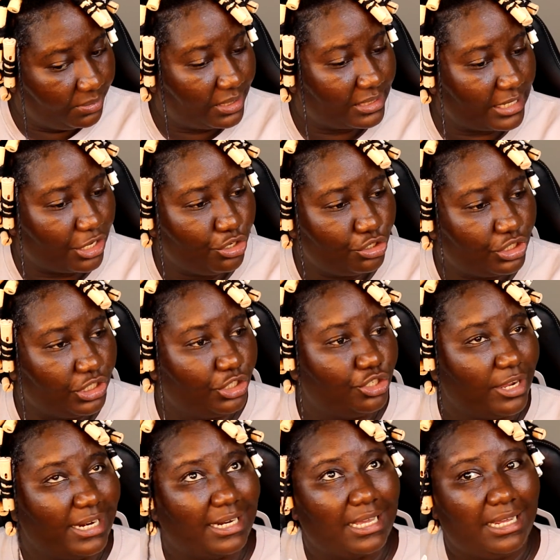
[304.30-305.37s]
because I usually
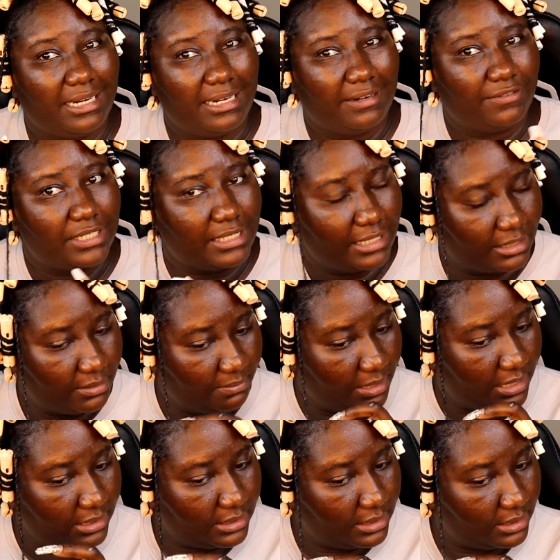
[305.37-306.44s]
try to cut it every 6
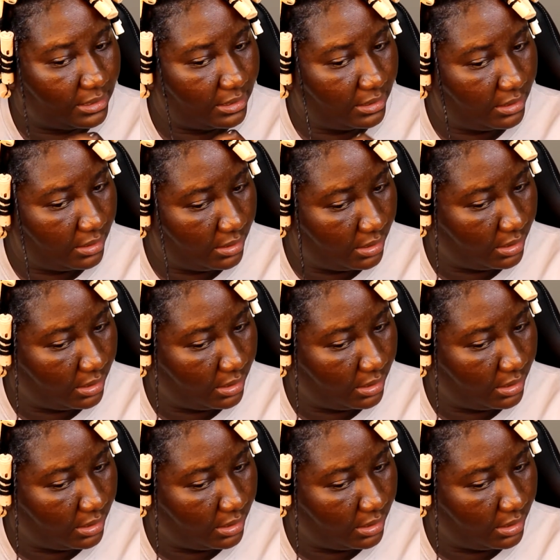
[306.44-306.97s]
months.